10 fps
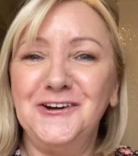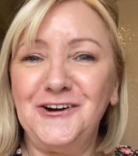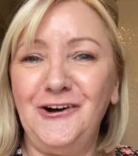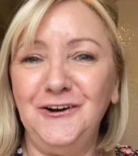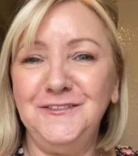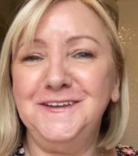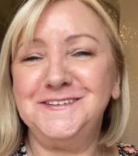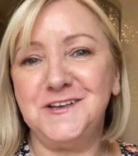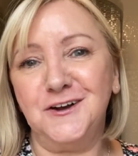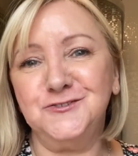calling
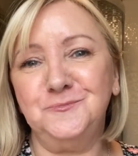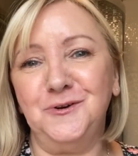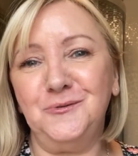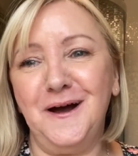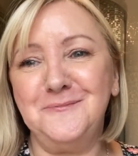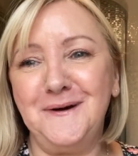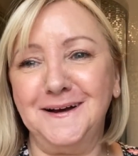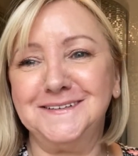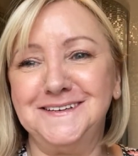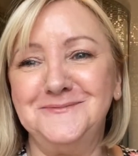this a double wear
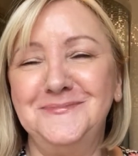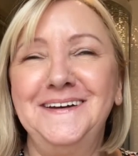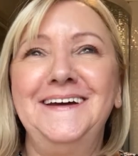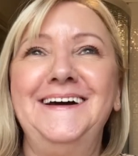maxim